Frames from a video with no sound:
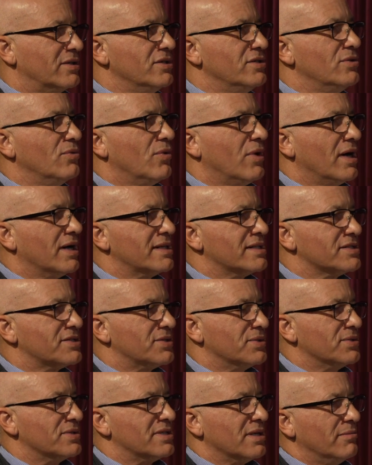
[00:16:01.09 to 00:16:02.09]
Could you walk us
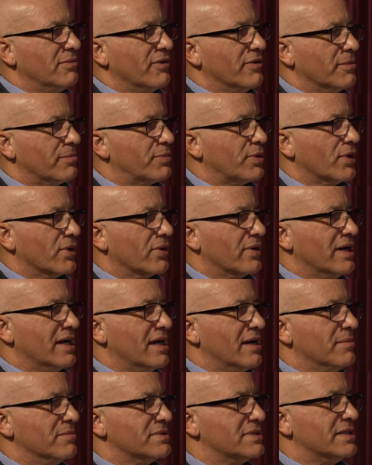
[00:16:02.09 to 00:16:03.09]
through some of the
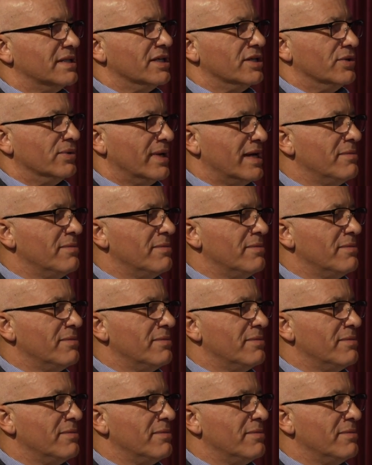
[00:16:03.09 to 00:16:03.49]
programs that you